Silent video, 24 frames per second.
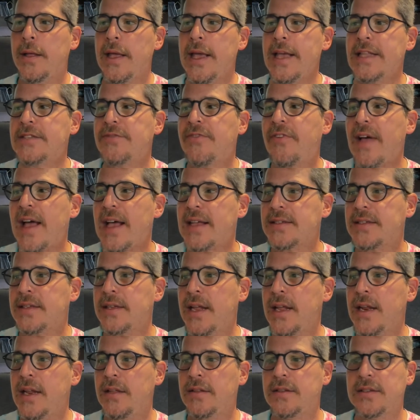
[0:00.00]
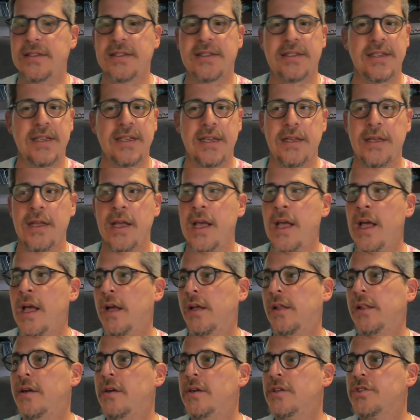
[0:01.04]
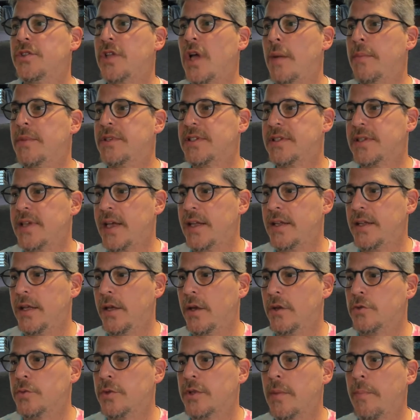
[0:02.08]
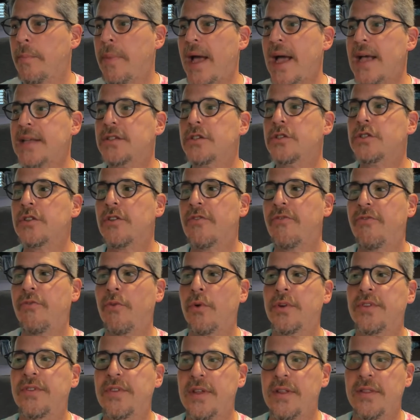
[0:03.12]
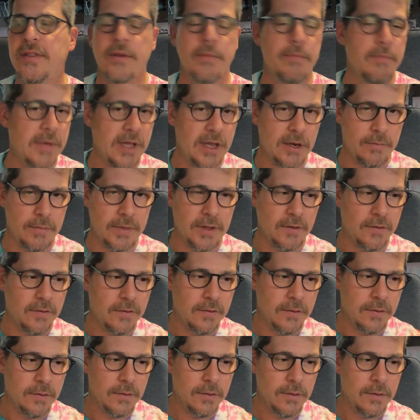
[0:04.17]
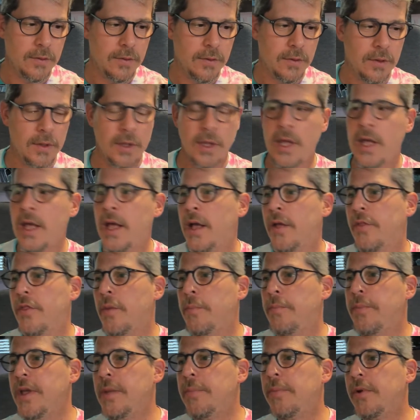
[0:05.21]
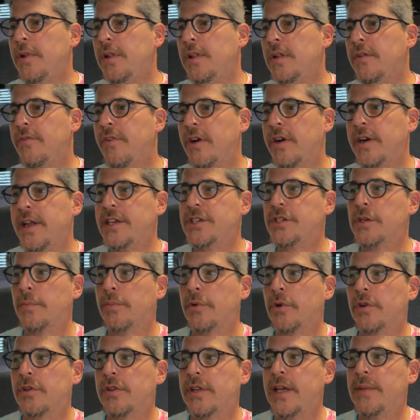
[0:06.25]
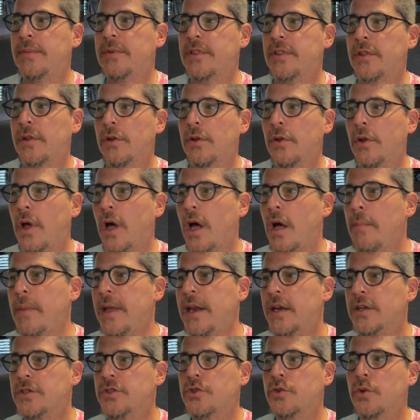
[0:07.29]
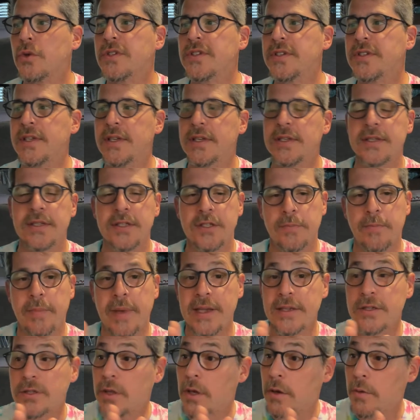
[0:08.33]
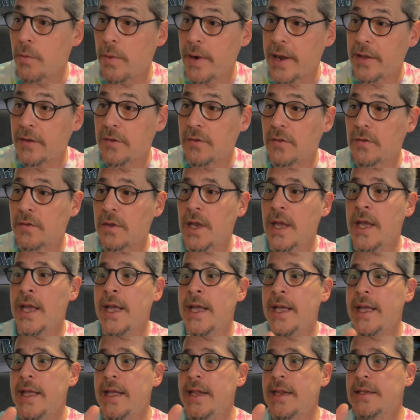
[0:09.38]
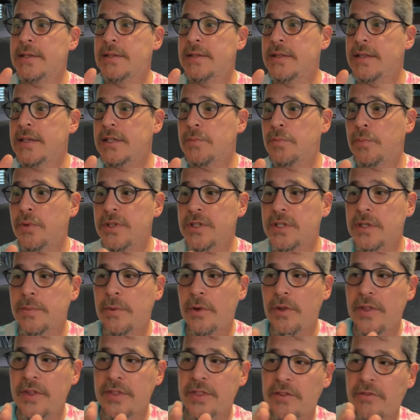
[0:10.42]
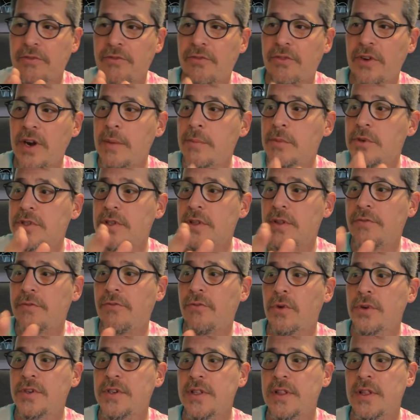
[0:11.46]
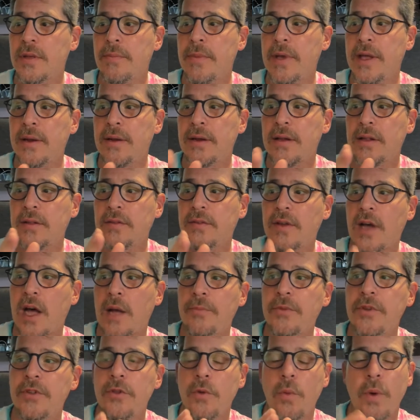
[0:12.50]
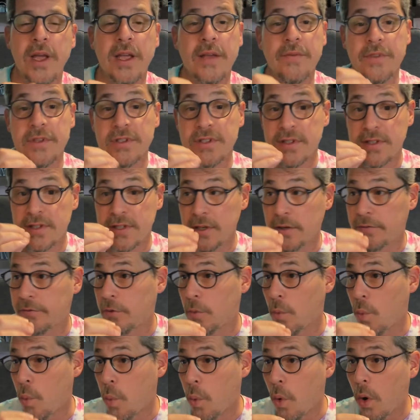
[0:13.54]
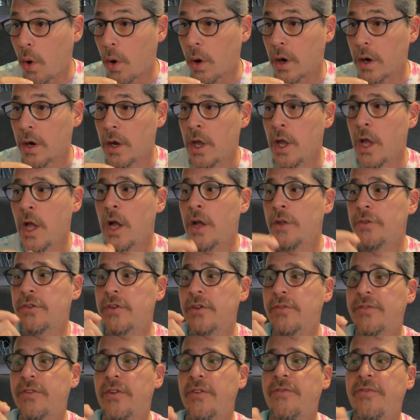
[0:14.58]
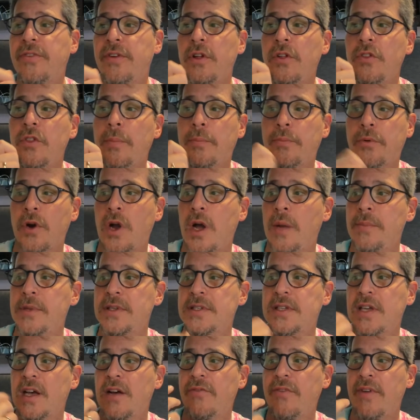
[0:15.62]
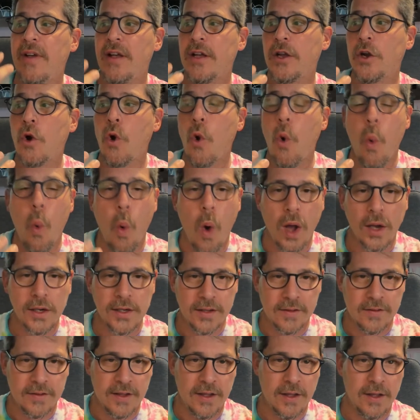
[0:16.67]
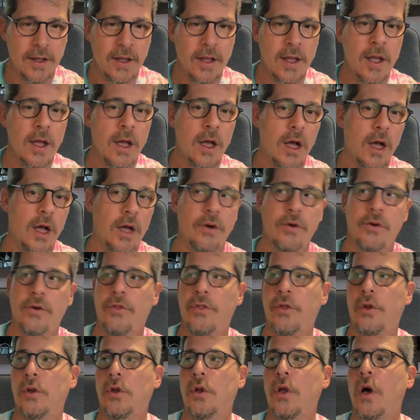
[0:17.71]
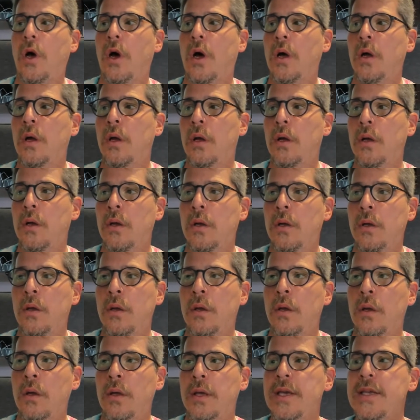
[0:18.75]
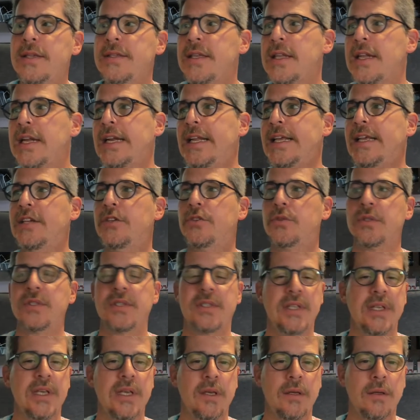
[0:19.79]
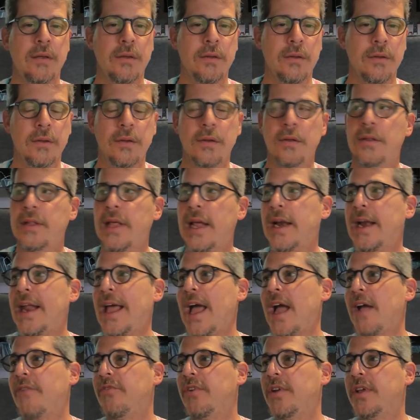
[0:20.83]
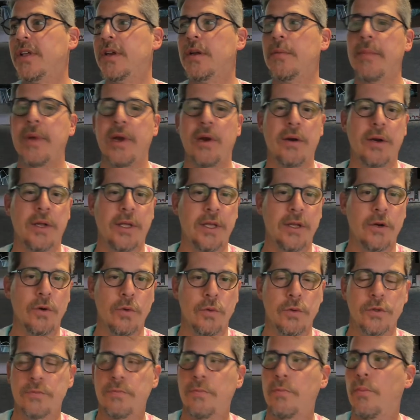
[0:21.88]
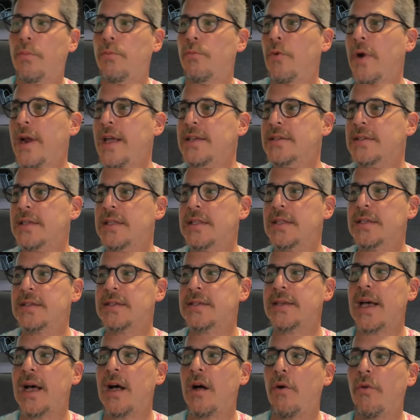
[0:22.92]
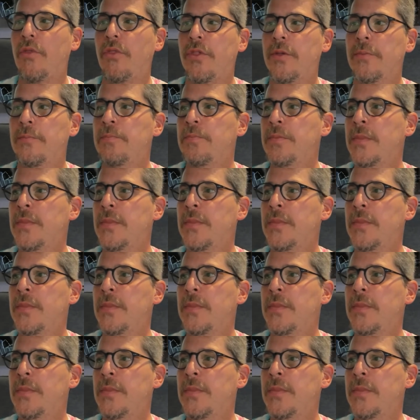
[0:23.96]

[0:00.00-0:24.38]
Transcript: It's fascinating to see. Clarence Thomas said, he goes, with the passage of the 14th Amendment, the people of our nation proclaim that the law may not sort citizens based on race. It is this principle that the framers of the 14th Amendment adopted in the wake of the Civil War to fulfill the promise of equality under the law. Isn't it interesting that an African American who was raised in the South